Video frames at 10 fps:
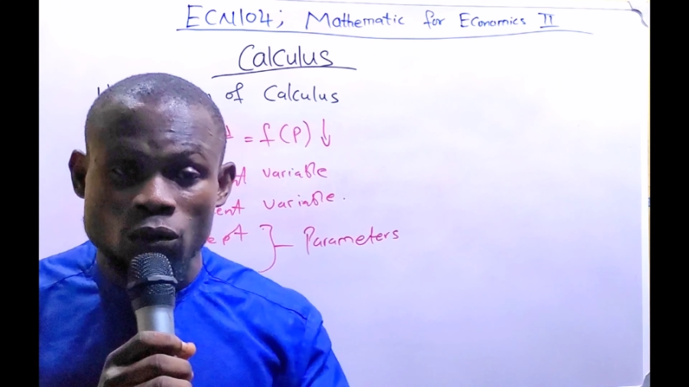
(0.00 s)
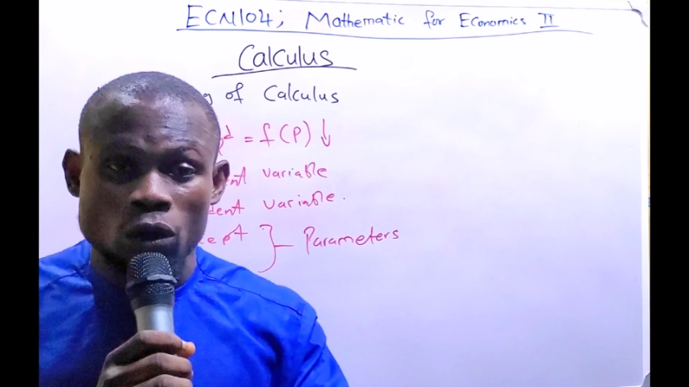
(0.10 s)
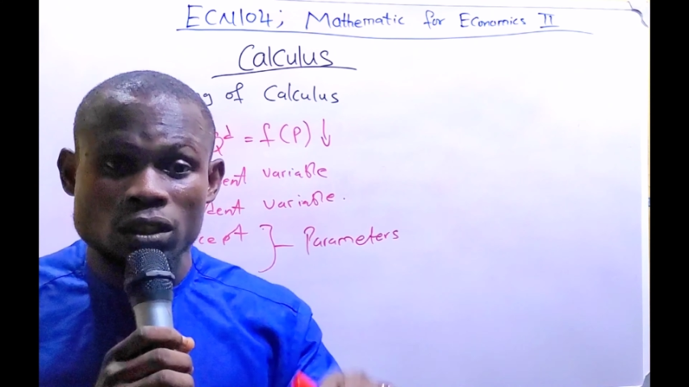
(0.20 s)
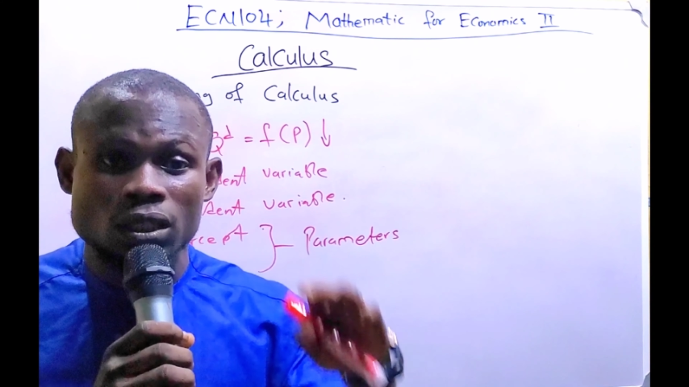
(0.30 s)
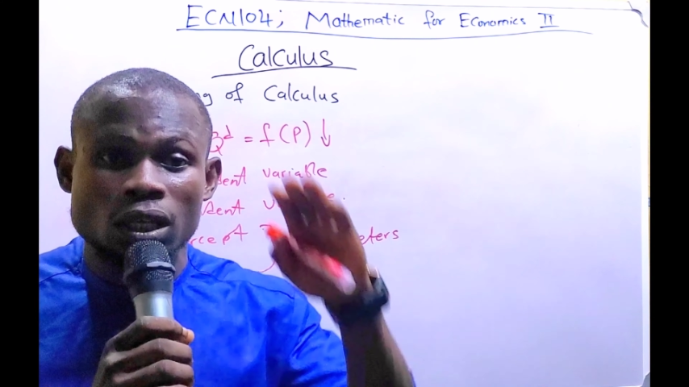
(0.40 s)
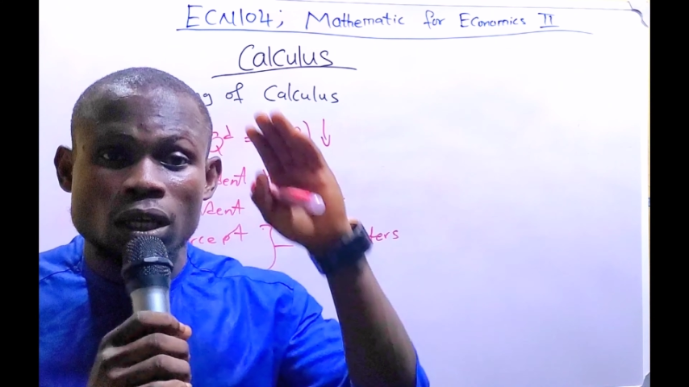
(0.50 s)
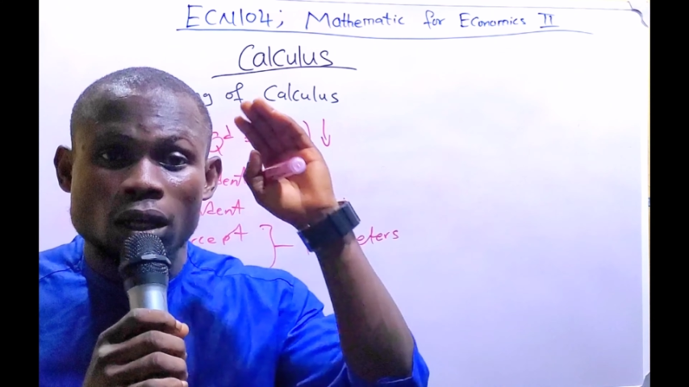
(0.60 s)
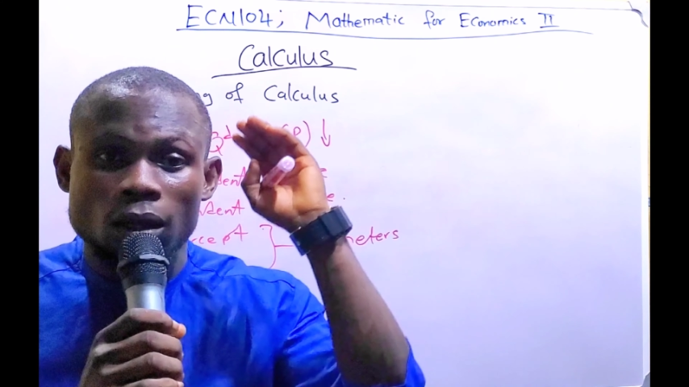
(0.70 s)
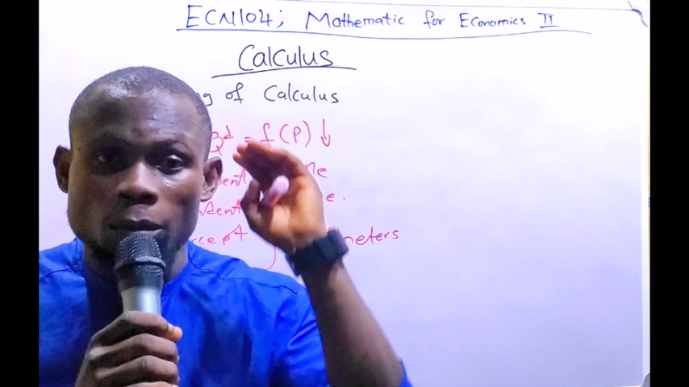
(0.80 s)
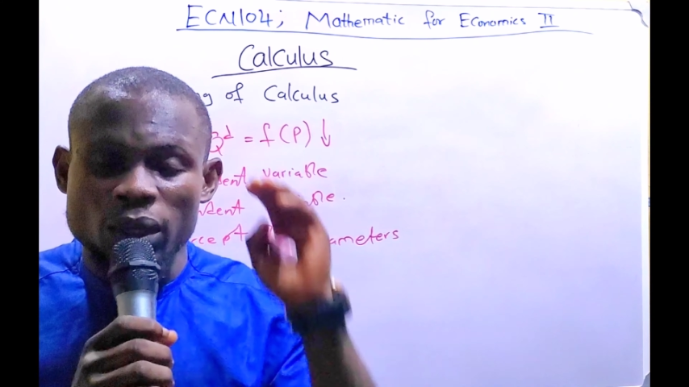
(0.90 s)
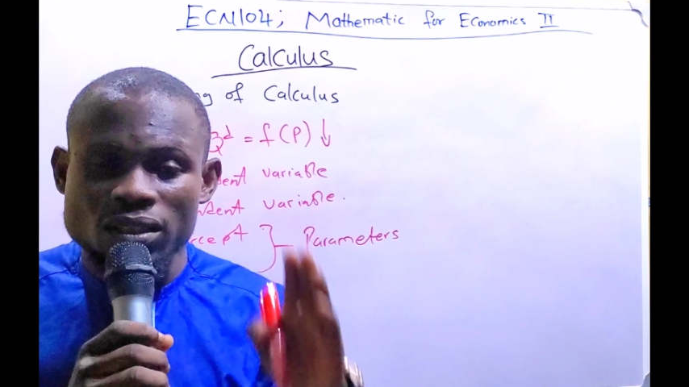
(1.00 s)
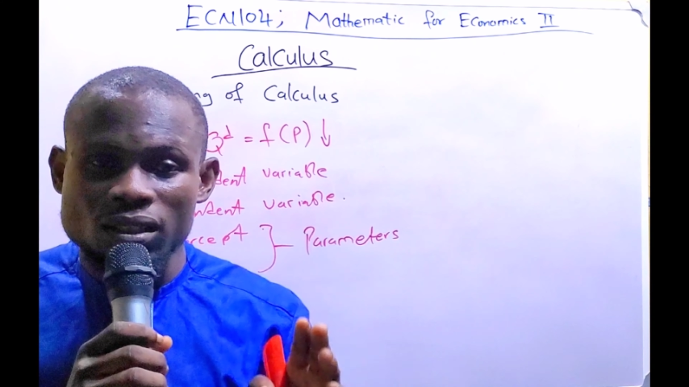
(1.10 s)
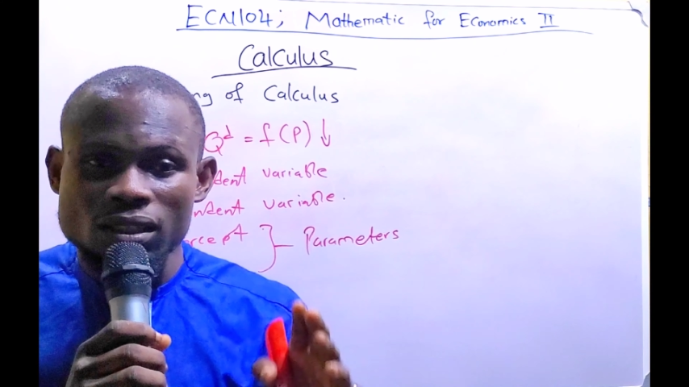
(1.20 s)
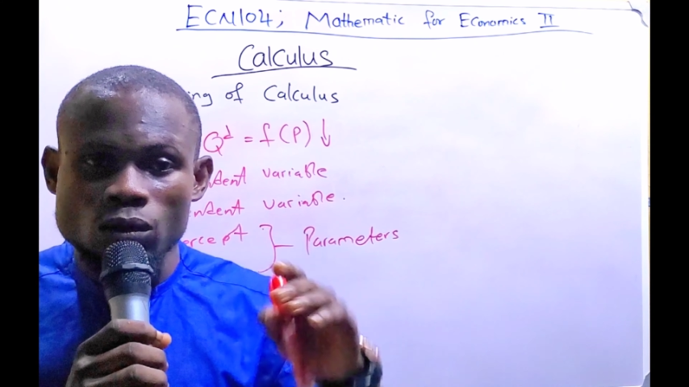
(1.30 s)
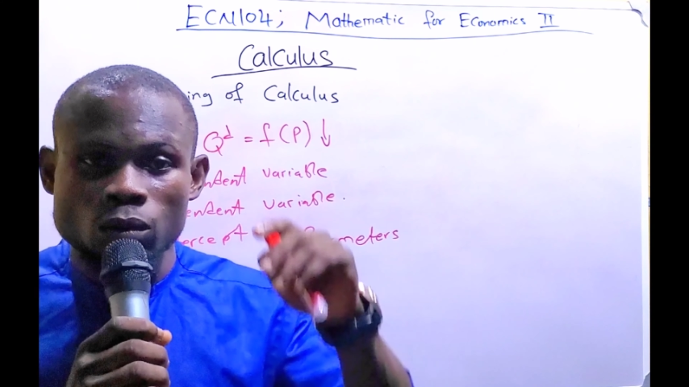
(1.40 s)
what?
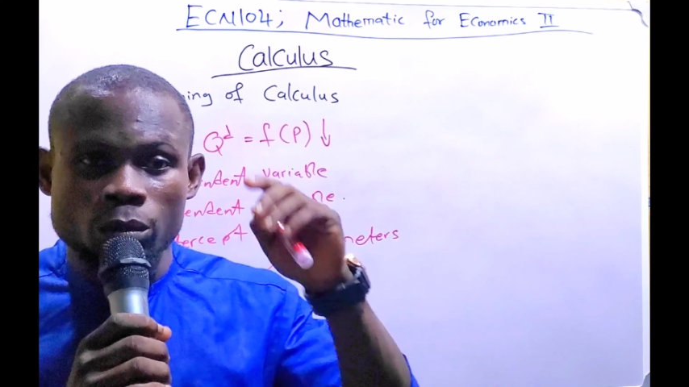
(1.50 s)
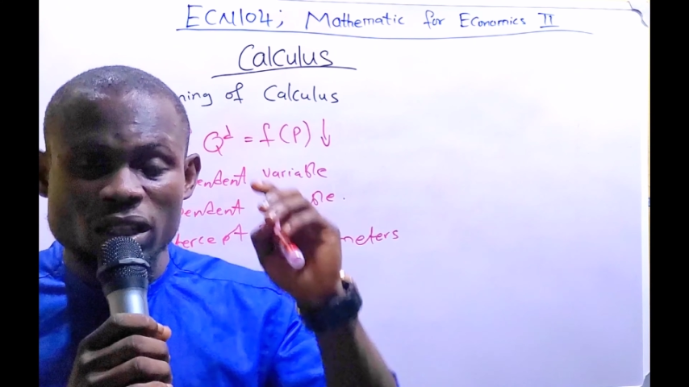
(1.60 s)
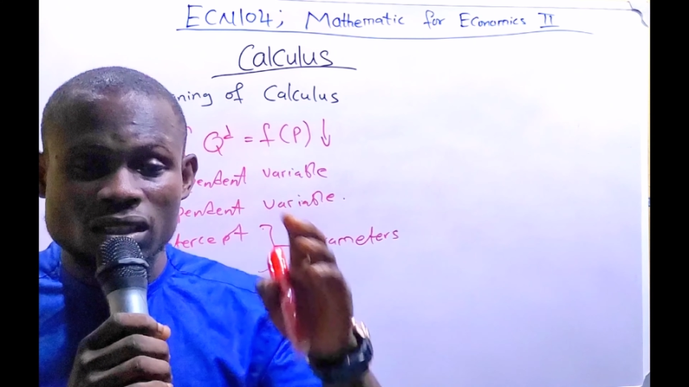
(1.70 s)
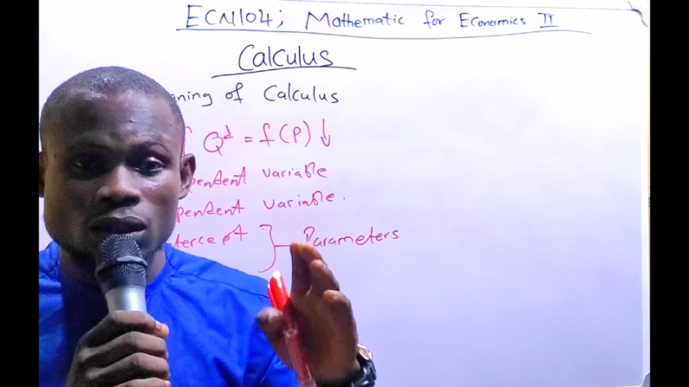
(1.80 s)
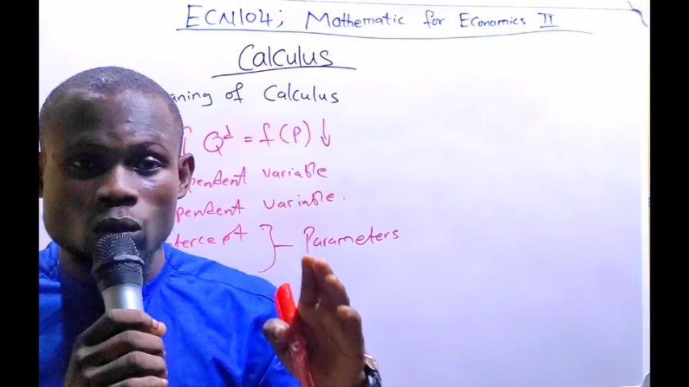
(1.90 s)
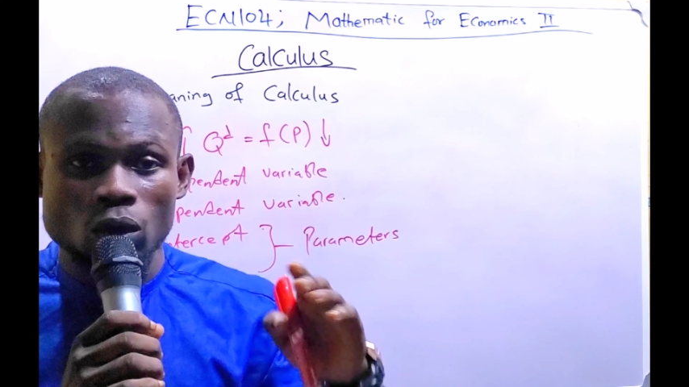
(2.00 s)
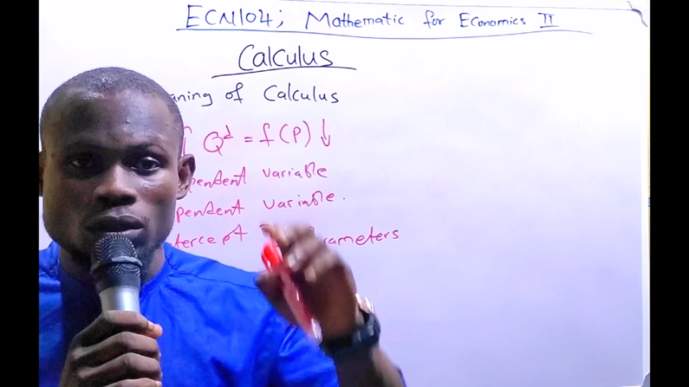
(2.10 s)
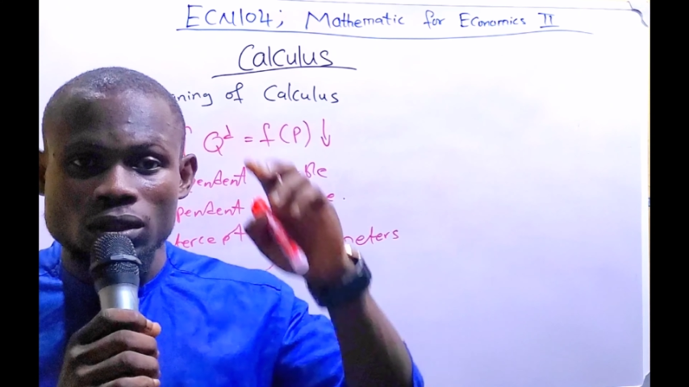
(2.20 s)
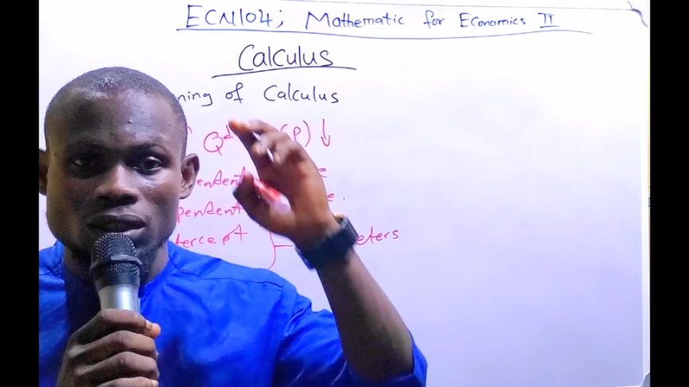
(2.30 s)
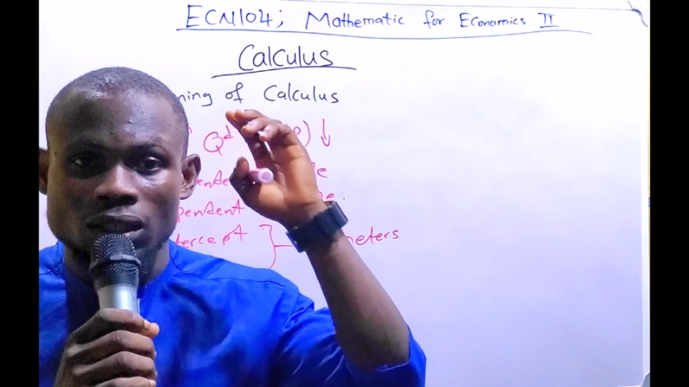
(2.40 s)
Basic what?